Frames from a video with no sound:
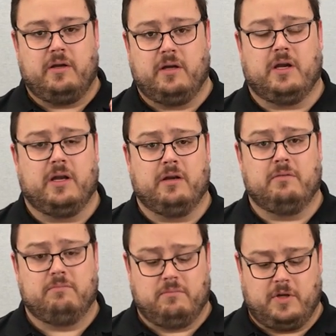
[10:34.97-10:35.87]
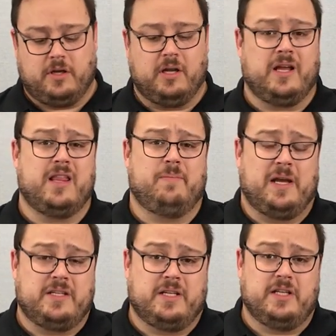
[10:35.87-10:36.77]
you can get the
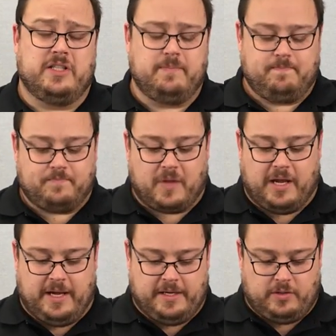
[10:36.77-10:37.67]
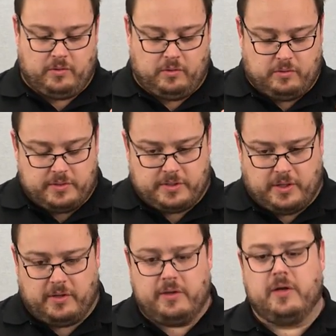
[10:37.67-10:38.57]
base station. And
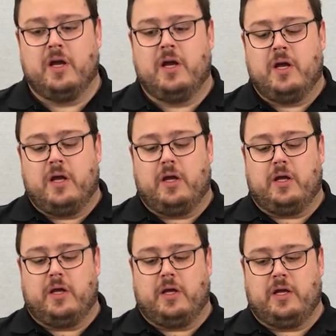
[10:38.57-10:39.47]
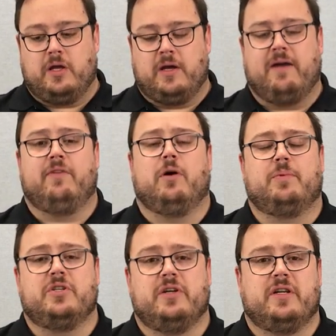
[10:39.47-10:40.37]
also you have the
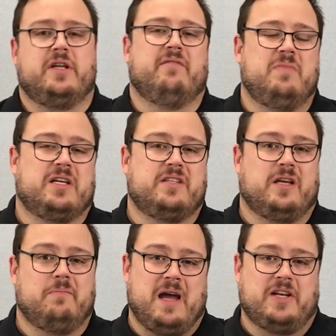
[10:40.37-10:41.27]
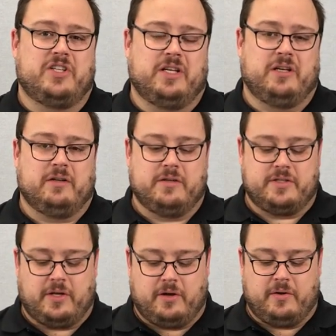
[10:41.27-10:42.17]
opportunity of mixing and matching.
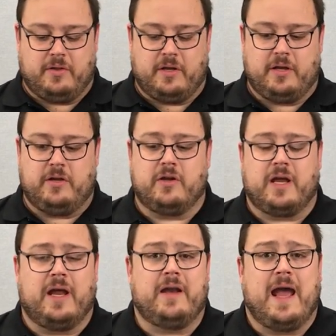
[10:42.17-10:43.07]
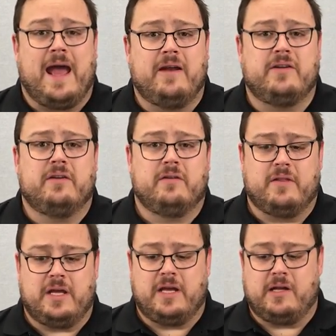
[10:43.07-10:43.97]
So you can add
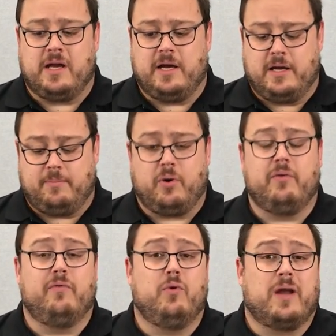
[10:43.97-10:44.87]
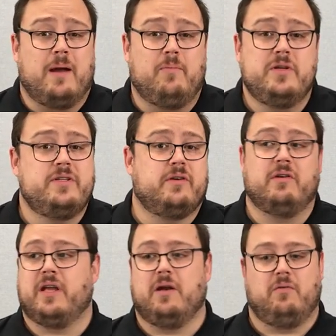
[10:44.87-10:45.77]
the Pro 4 cameras. You
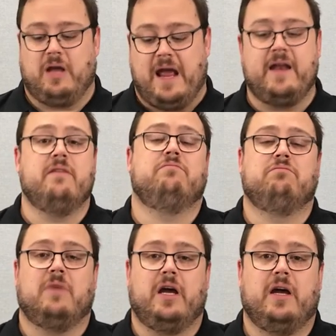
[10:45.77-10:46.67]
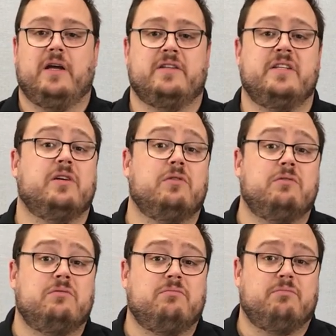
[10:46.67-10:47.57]
could get a
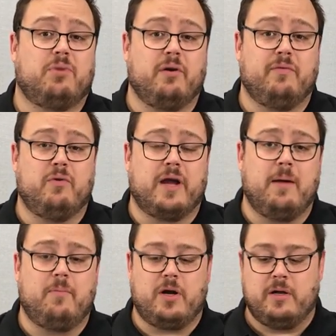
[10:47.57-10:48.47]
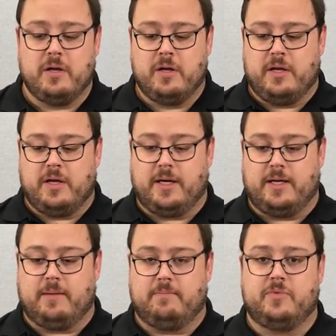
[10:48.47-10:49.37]
single Pro 4 camera
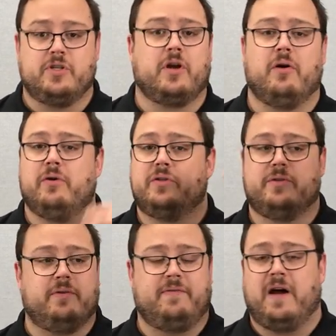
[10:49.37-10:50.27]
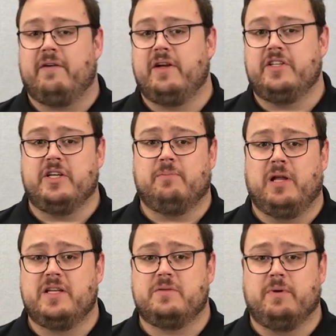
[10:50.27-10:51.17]
to go to a far-reaching
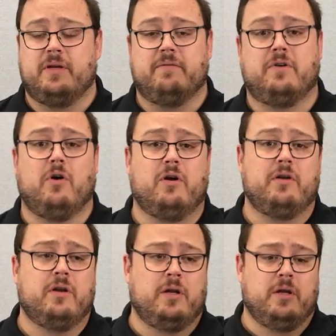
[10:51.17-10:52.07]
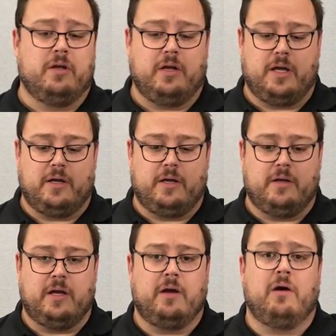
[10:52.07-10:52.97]
place where you've got
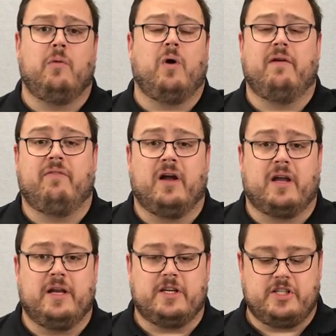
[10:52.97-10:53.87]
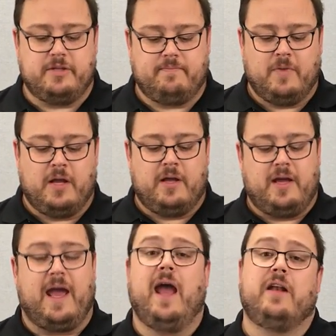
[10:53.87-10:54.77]
a Wi-Fi connection,
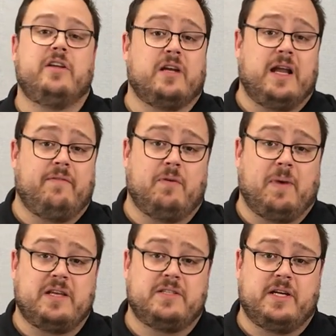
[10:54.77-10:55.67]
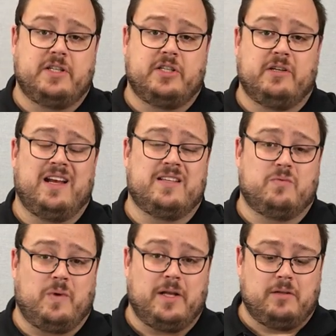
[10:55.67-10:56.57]
and you can have your base station as
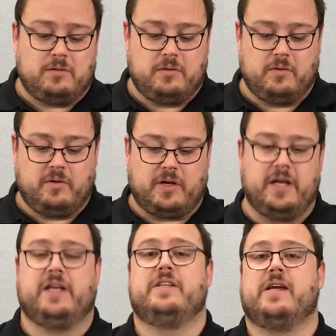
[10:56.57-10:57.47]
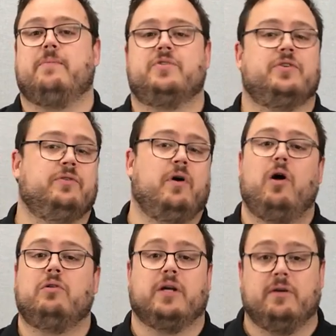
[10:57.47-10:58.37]
well, connecting up to
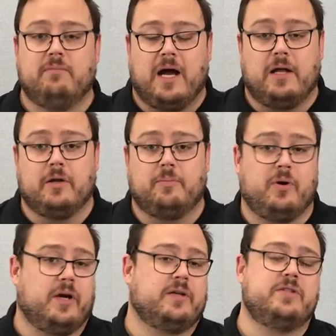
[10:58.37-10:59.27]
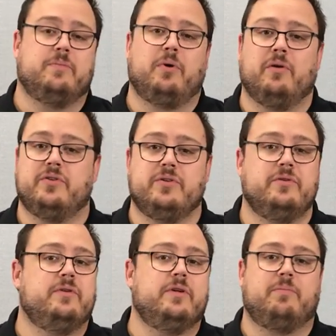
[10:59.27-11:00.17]
older Arlo products, your Pro
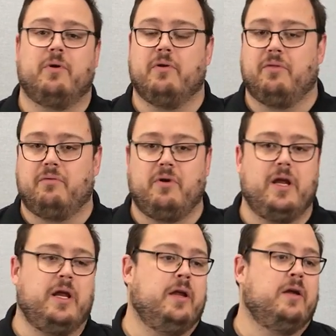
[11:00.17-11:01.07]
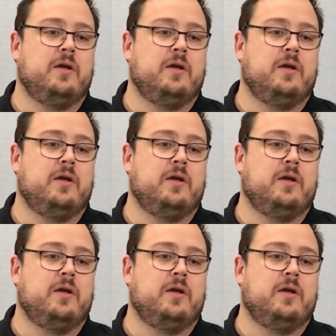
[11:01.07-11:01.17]
2, your Pro 3,